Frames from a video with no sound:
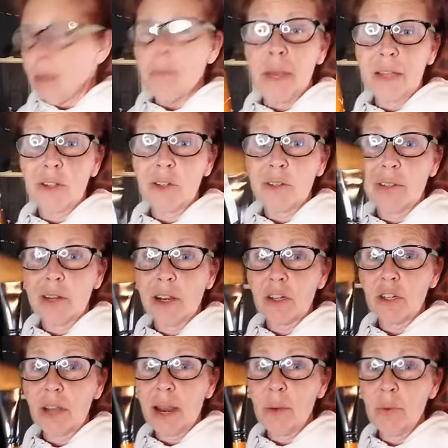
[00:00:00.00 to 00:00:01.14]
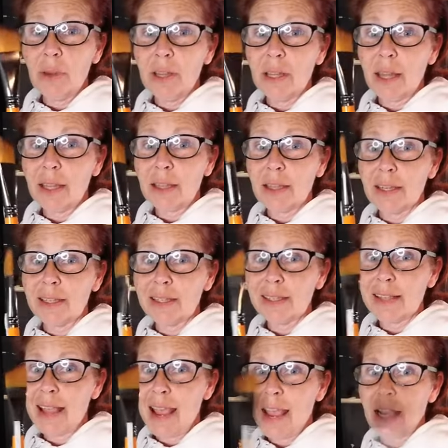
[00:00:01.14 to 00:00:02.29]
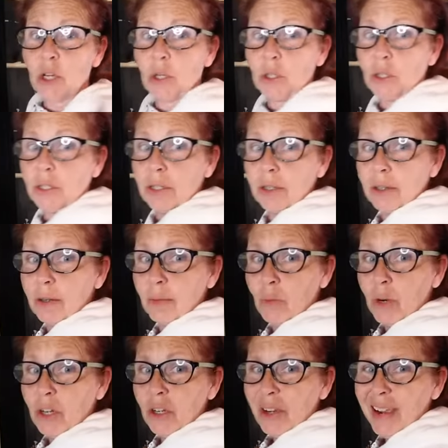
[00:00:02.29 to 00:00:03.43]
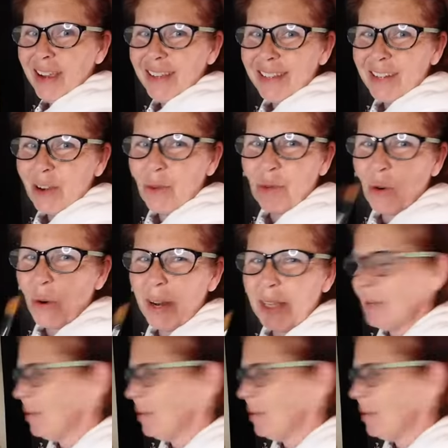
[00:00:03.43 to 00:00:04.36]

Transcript: Masters Touch. I really like this angled brush. You guys know I'm crazy